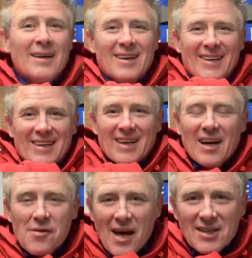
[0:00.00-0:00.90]
I
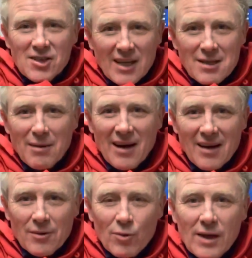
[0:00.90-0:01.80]
then set about
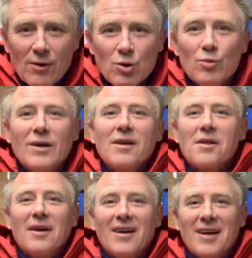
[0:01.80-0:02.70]
the wheels with
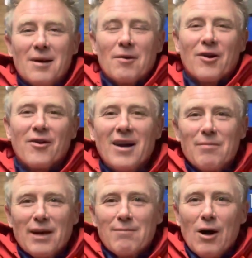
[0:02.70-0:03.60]
a great
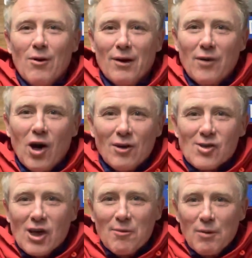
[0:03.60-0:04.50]
big bowl of hot
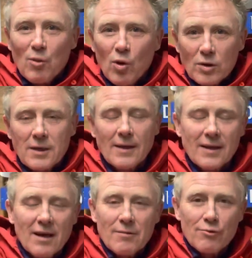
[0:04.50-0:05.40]
soapy water and
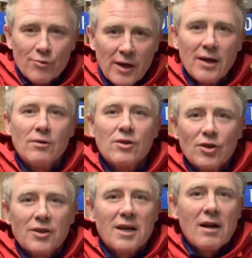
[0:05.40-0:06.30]
give them a real
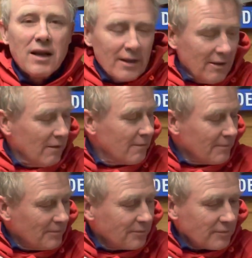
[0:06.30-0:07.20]
good clean.
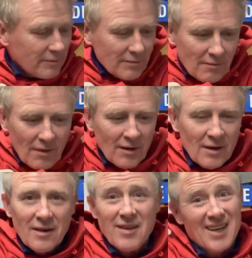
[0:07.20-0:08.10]

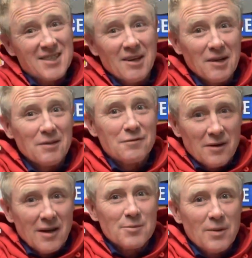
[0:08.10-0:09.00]
And that's only the
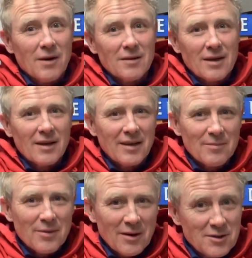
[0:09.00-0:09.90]
first part of the cleaning
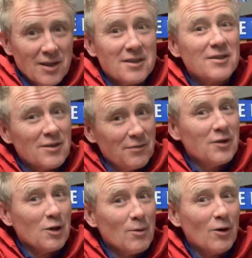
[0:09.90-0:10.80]
process. There's a
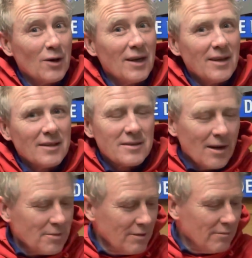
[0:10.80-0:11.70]
few more cleaning
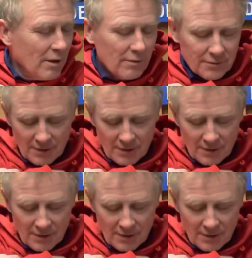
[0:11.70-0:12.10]
steps involved.